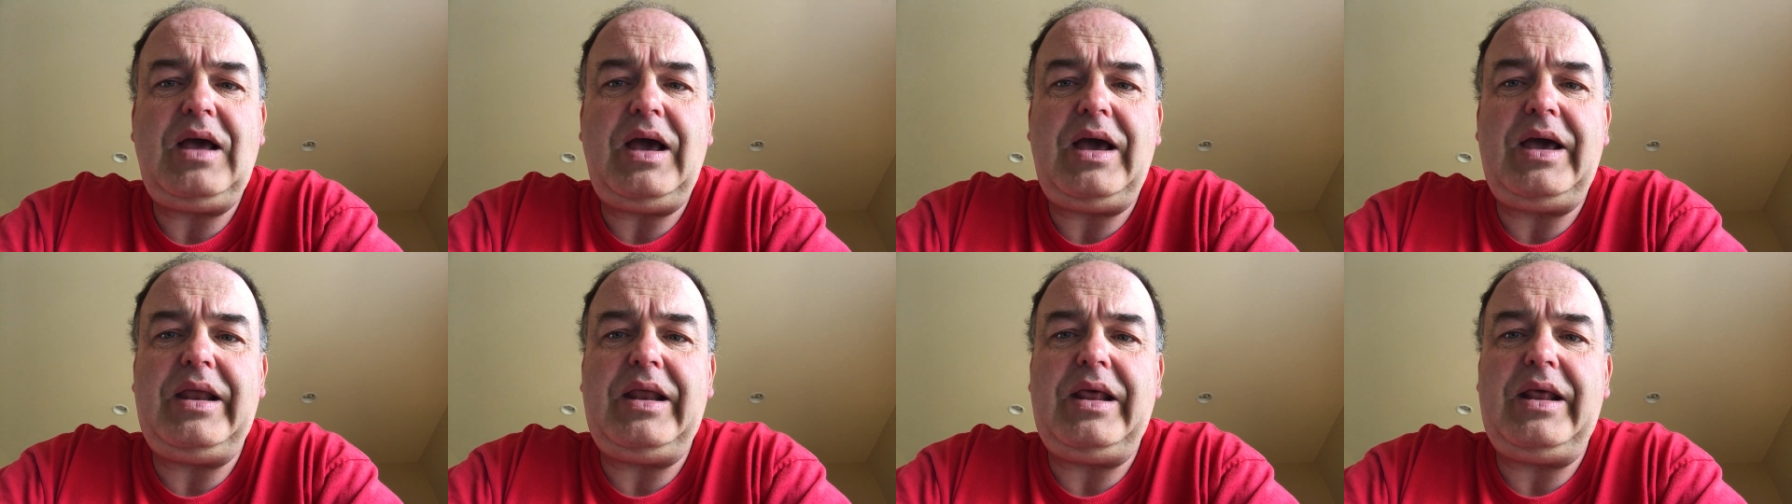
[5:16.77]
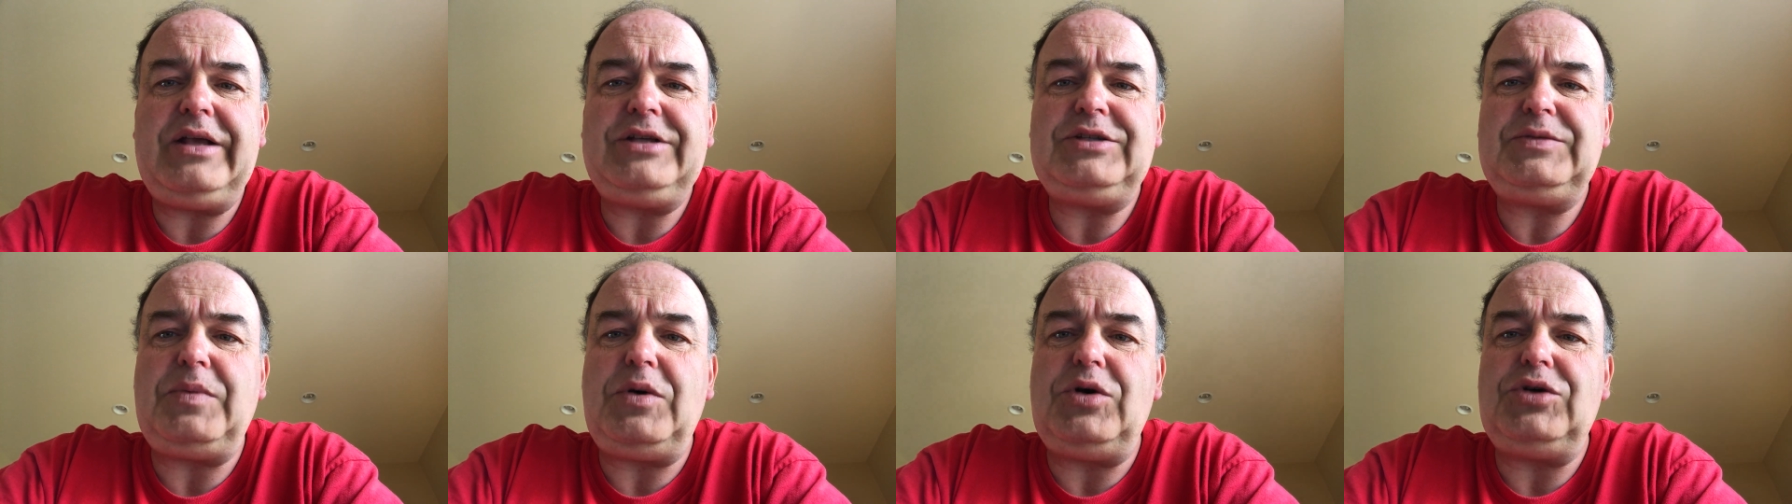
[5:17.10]
and
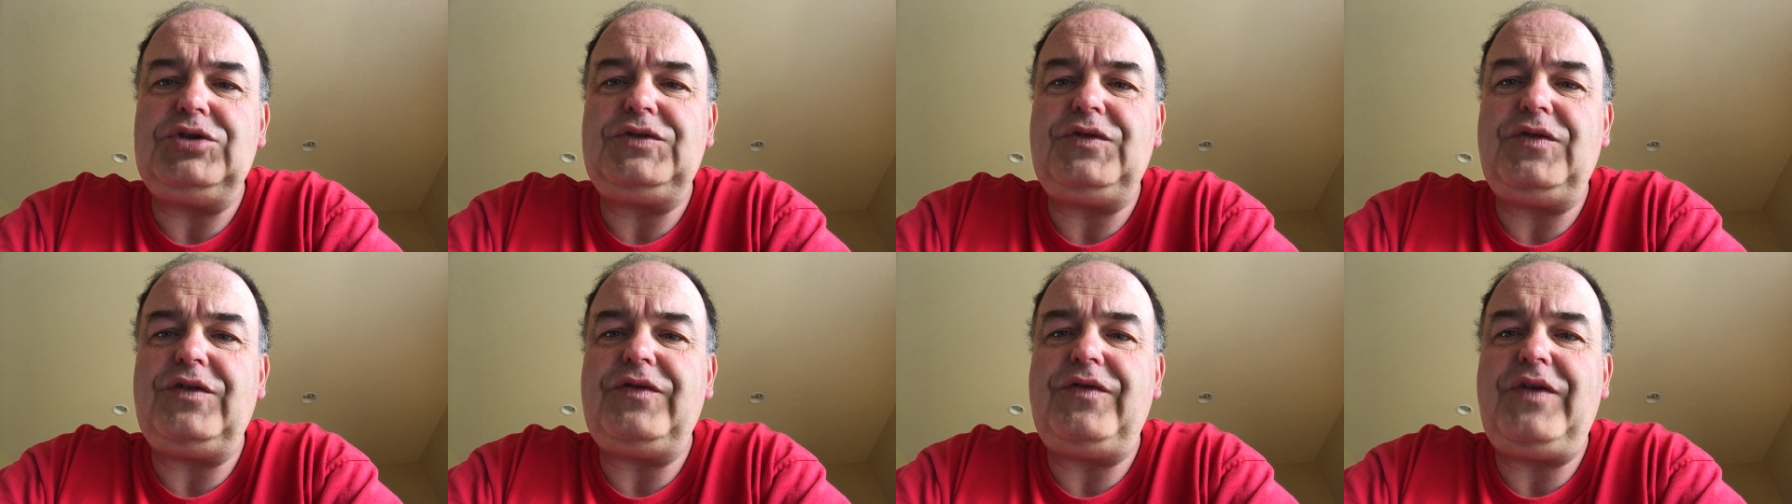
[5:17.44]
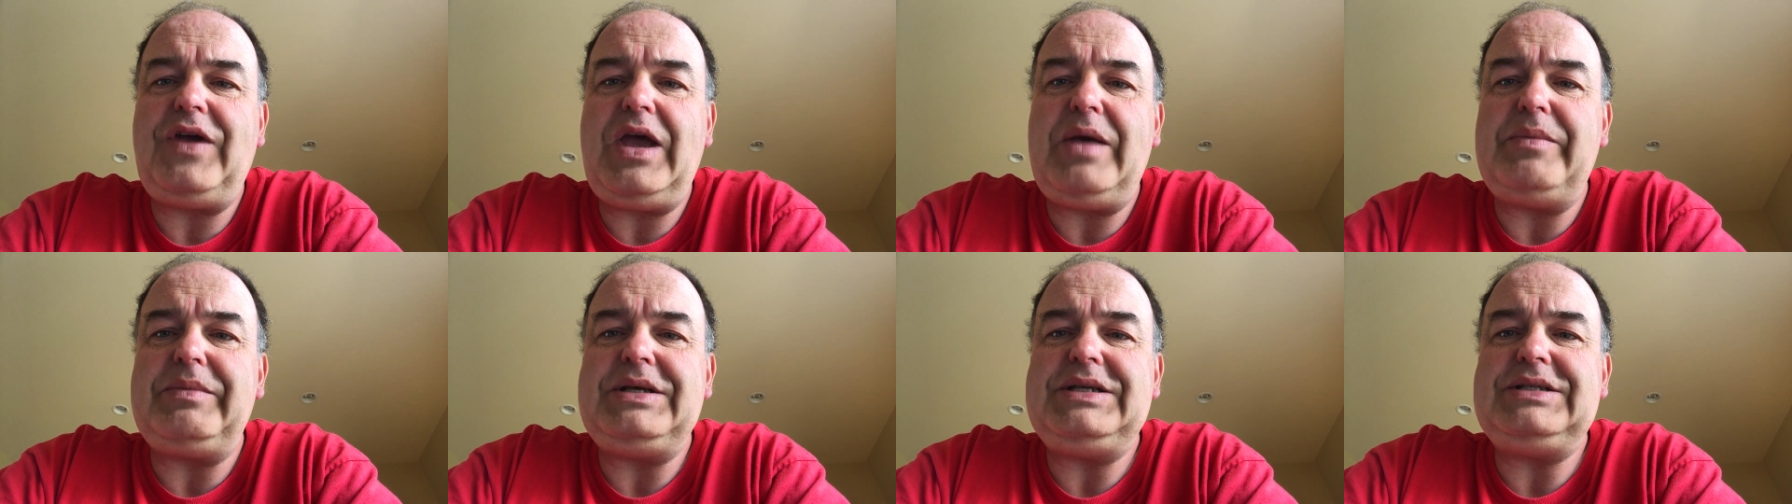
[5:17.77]
I suppose for
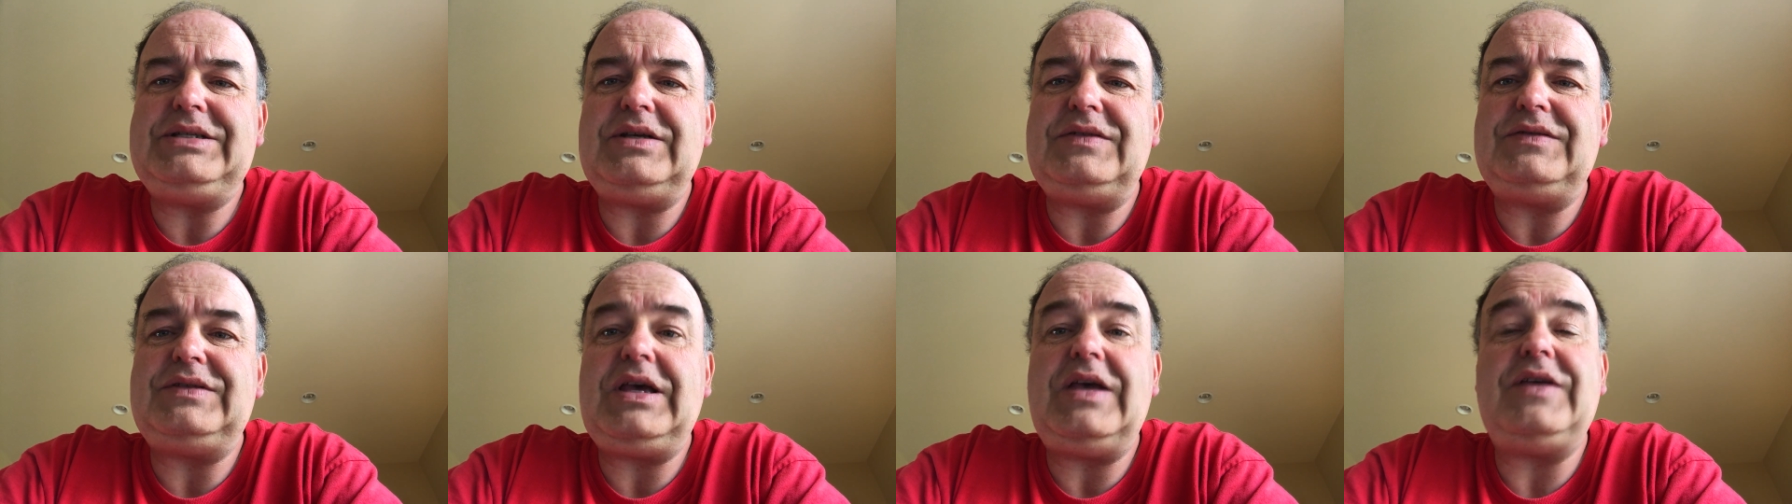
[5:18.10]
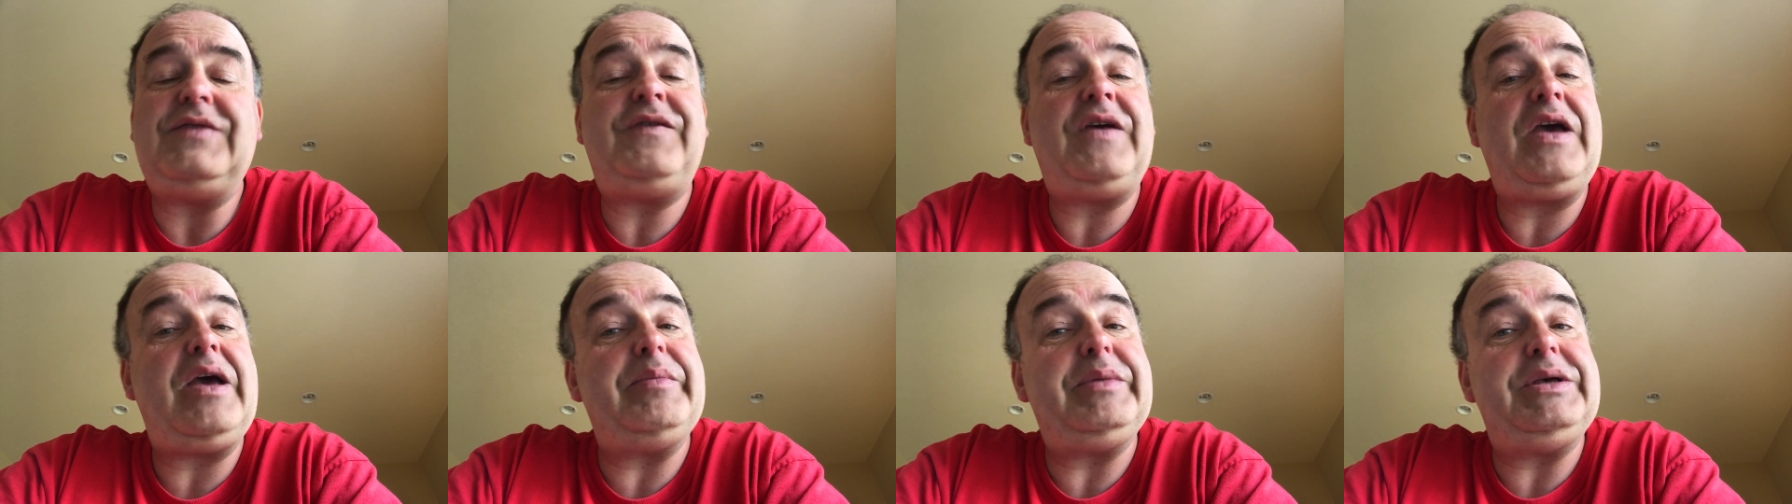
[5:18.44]
families, let's say
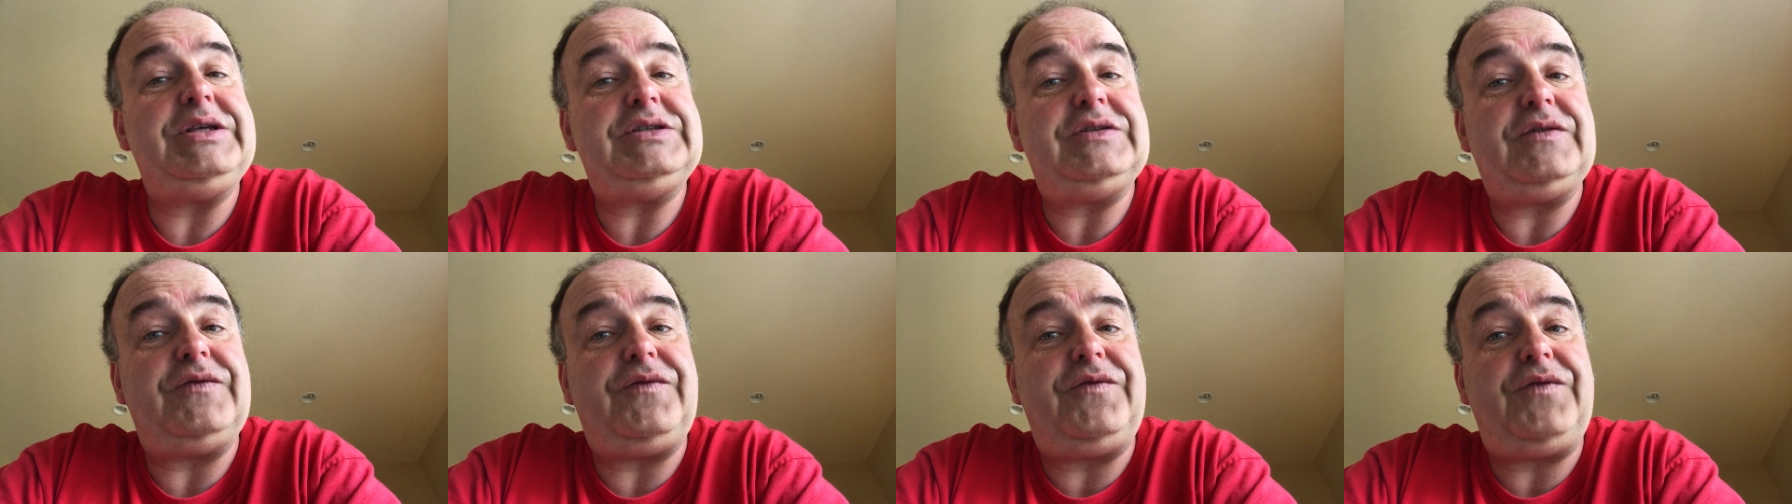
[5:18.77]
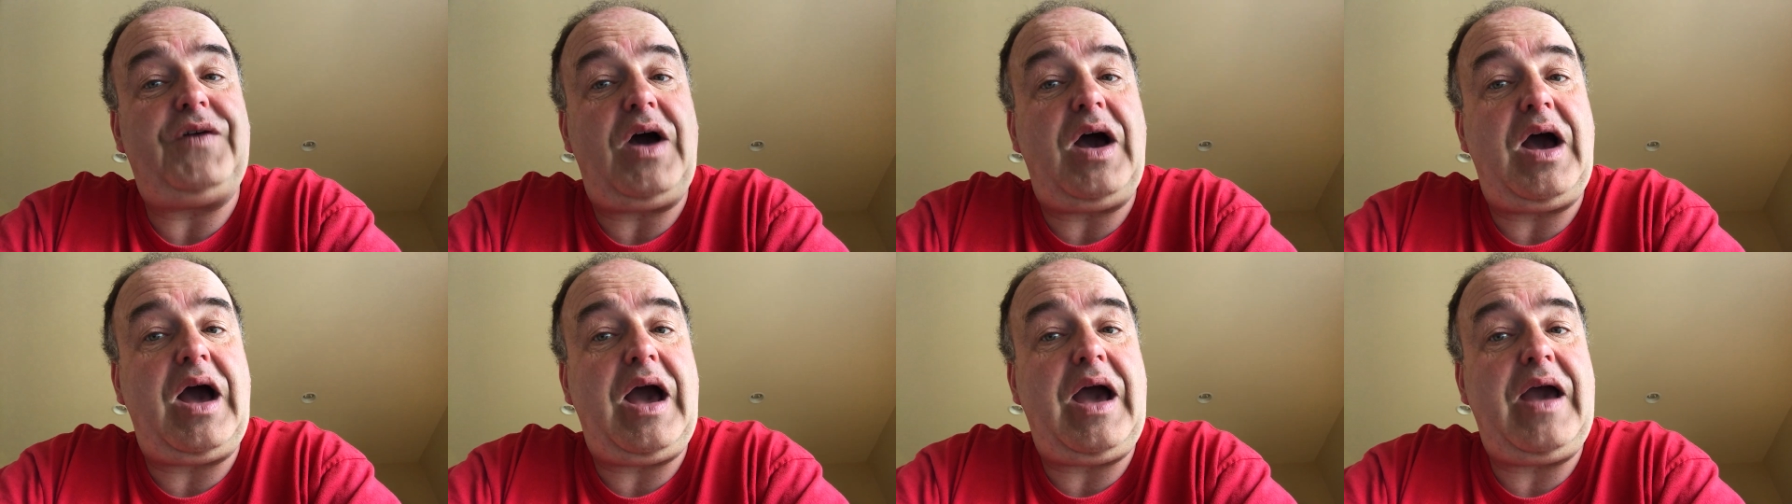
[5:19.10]
families of
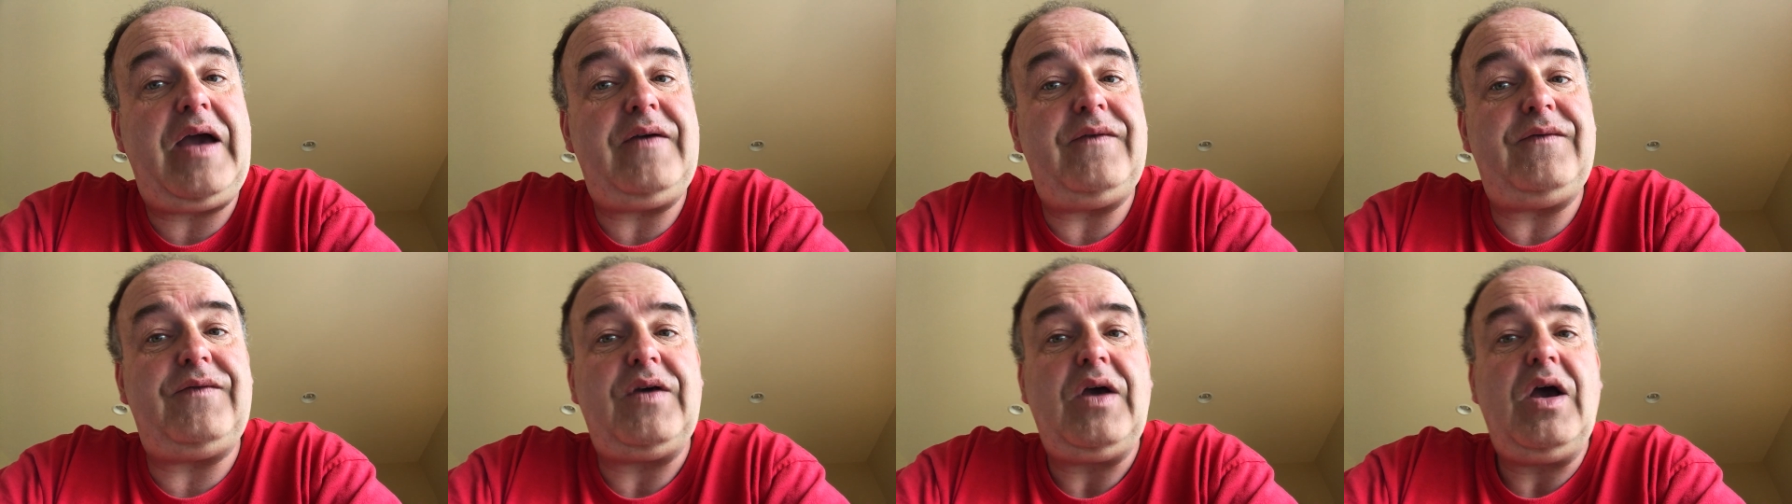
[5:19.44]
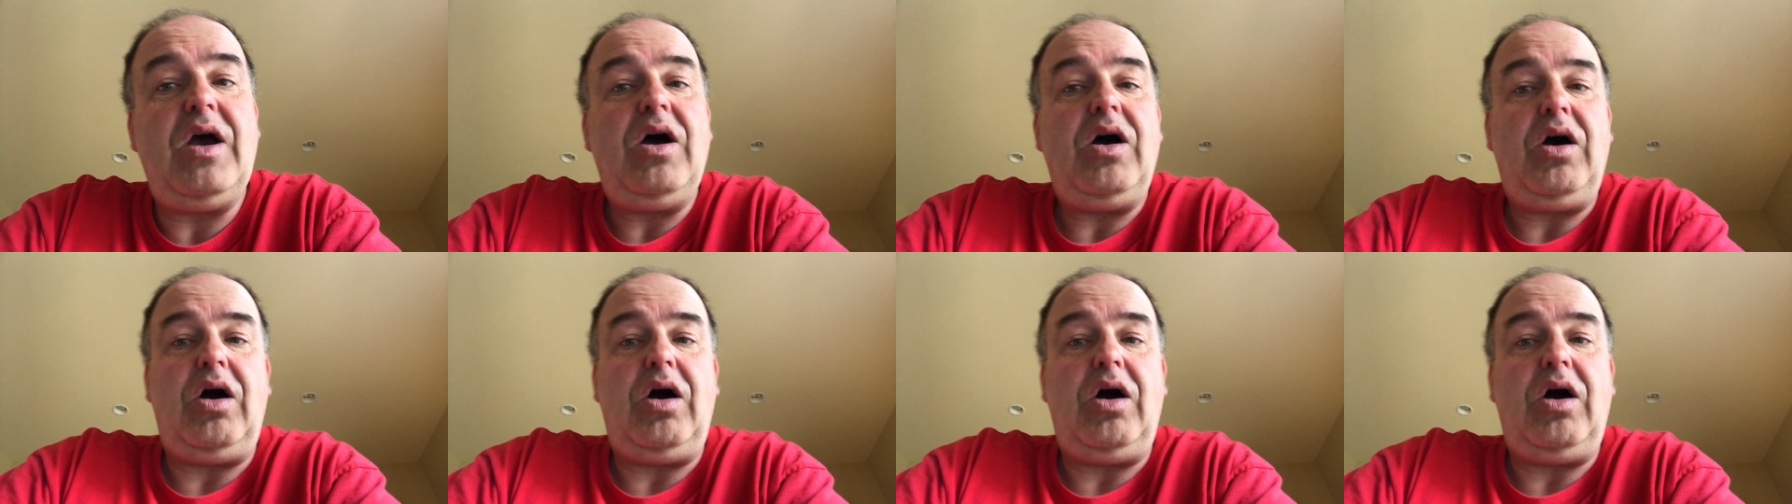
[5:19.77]
five,